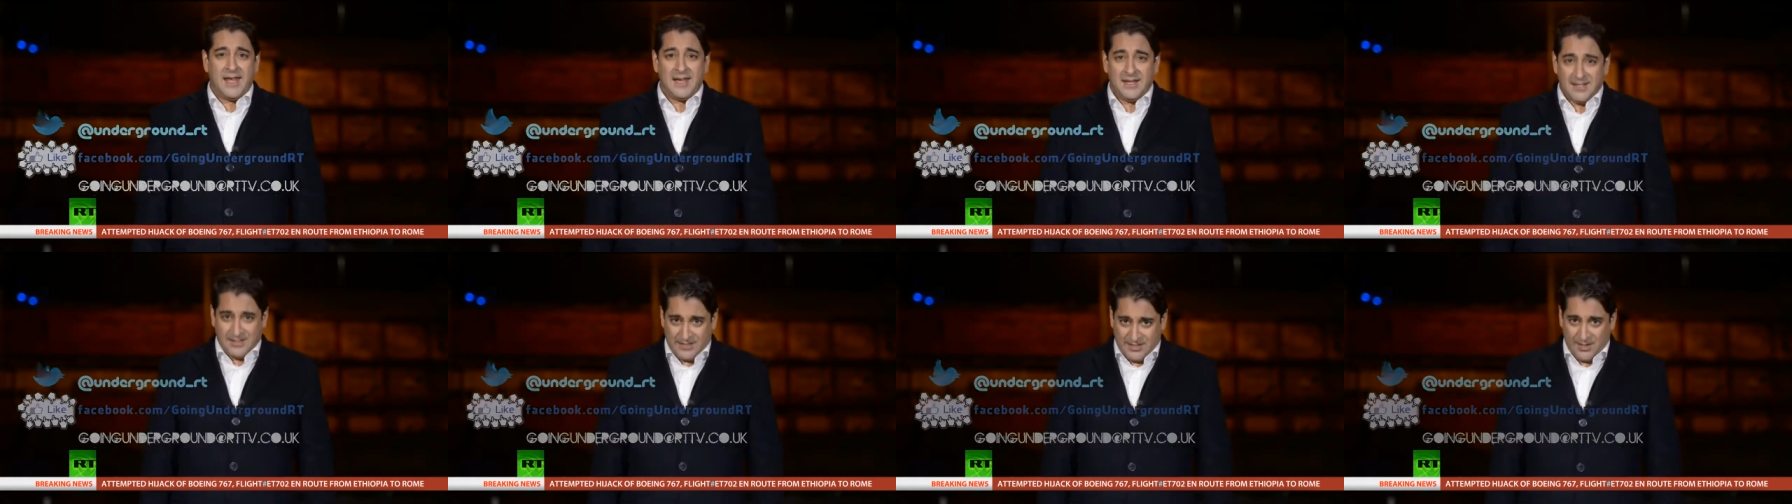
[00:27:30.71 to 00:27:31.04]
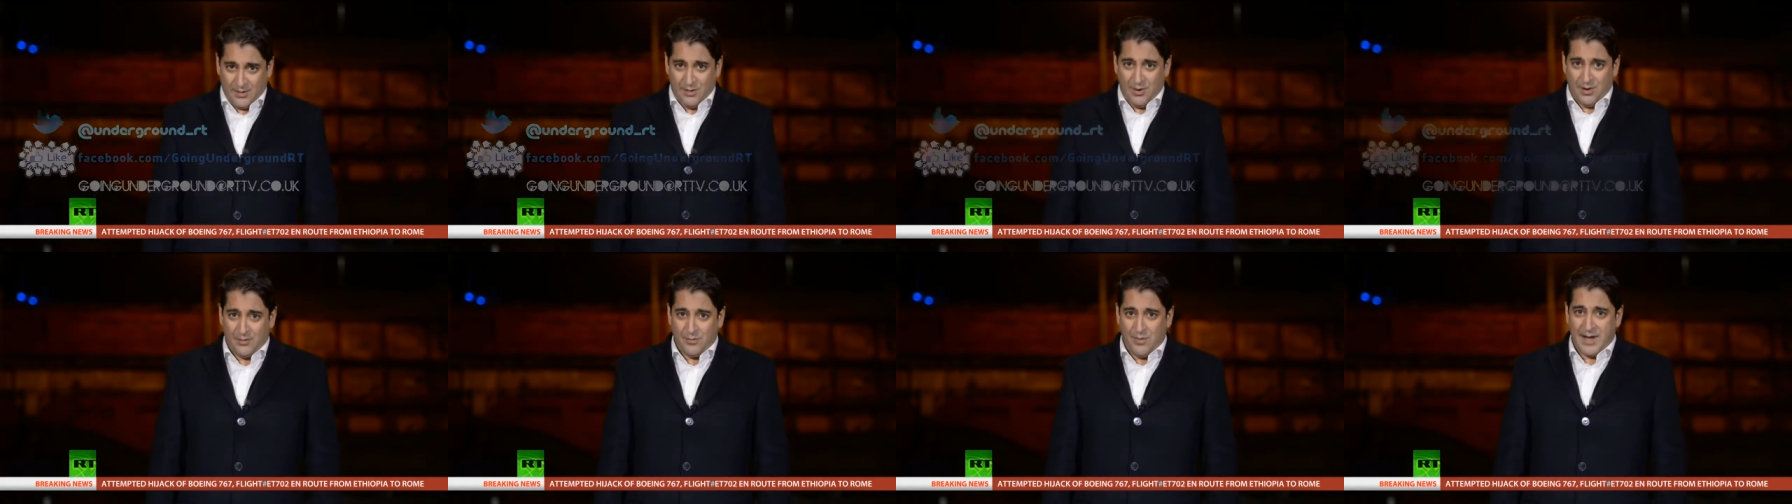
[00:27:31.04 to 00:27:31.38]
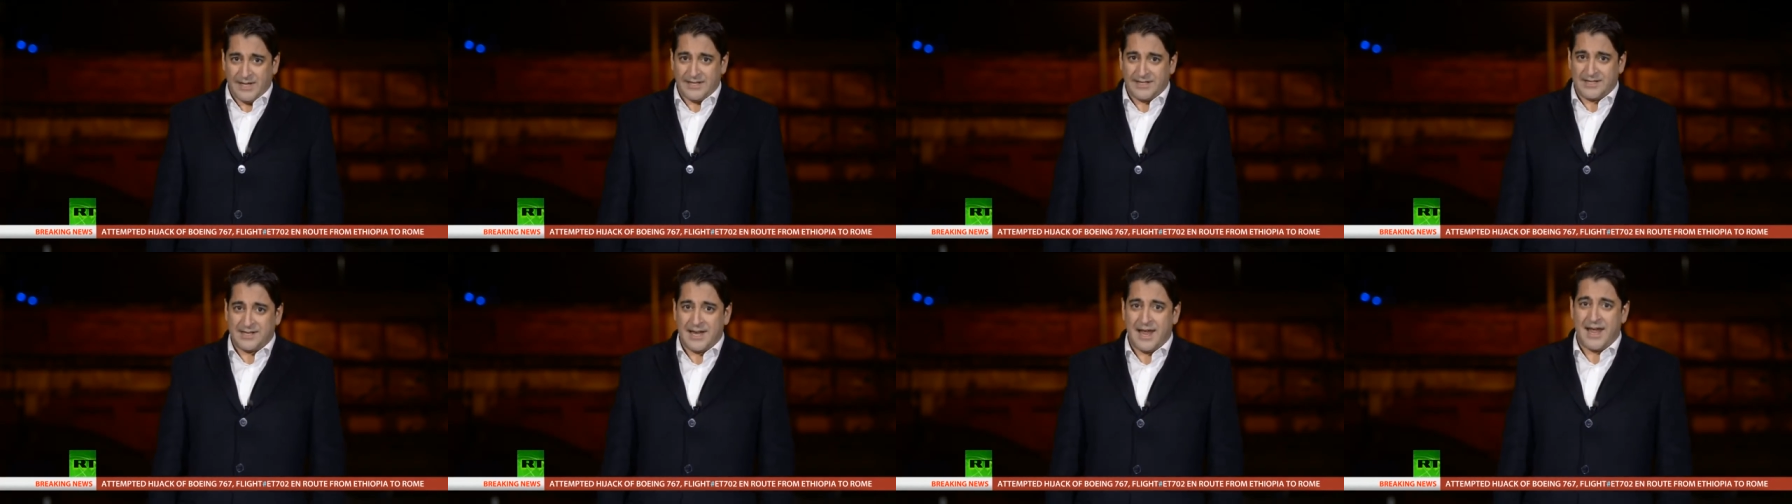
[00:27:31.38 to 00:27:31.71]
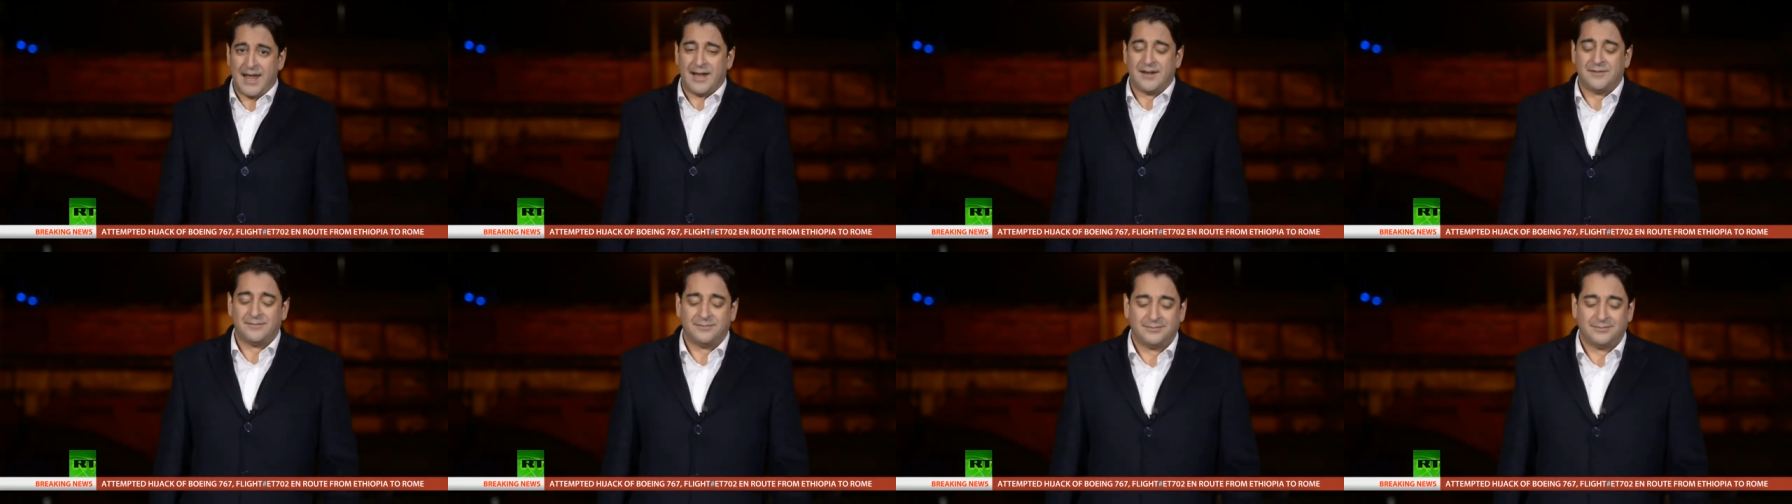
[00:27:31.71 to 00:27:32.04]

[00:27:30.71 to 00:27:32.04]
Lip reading: See you on Wednesday.